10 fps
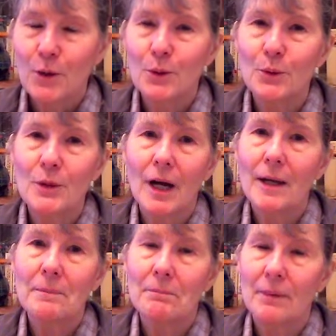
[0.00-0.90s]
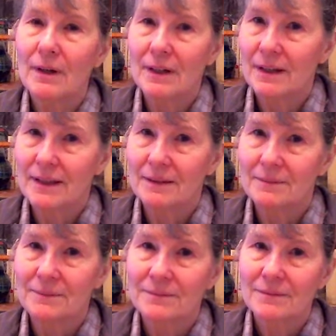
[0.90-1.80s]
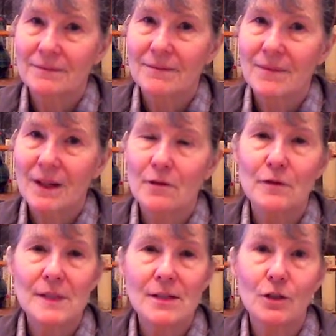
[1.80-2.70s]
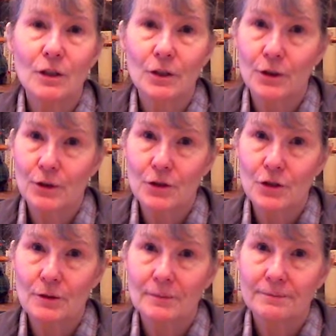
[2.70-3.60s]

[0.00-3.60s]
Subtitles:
who, not by a physical urge